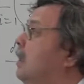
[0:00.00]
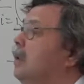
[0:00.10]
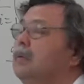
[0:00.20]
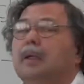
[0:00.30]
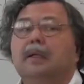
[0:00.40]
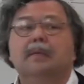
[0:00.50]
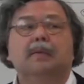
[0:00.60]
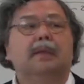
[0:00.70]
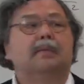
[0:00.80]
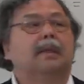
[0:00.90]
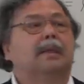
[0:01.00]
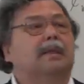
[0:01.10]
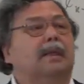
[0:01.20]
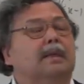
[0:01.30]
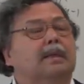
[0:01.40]
and one of them
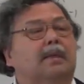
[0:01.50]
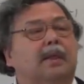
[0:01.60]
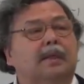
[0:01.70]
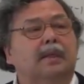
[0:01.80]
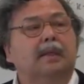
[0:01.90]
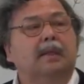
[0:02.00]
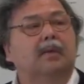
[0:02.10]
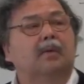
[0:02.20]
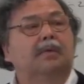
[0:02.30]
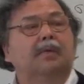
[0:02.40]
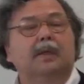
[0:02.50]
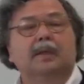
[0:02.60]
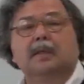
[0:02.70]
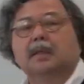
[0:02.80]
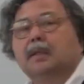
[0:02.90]
is constructing a
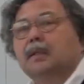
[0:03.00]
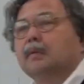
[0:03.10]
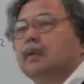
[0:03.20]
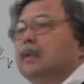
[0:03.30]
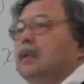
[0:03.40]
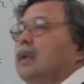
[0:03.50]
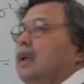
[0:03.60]
confidence interval